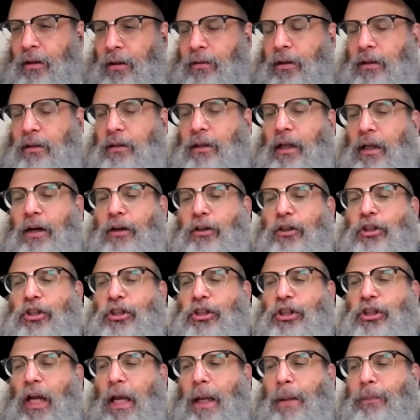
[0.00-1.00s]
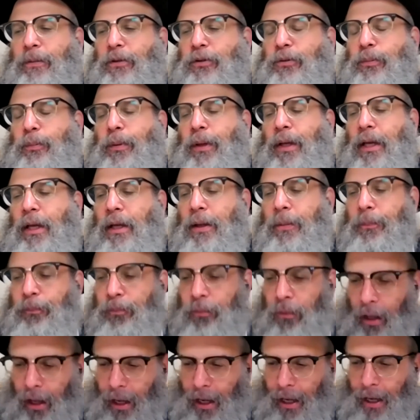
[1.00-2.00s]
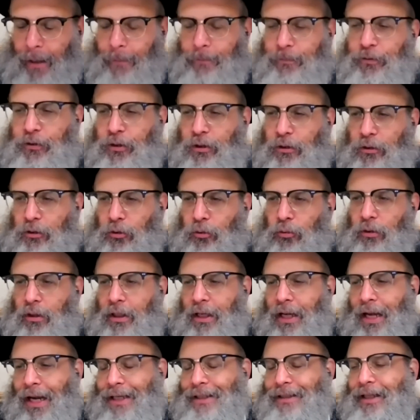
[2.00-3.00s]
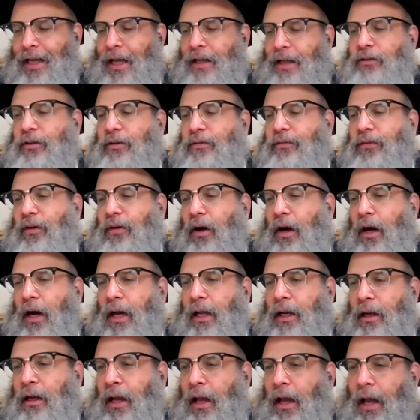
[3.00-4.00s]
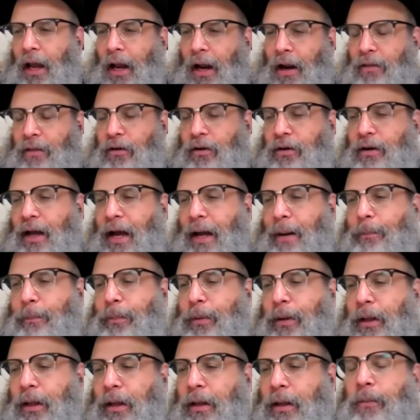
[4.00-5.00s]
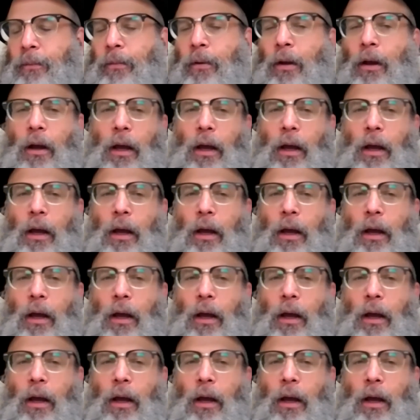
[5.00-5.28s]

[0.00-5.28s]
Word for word: the letter shapes be absolutely identified and there not be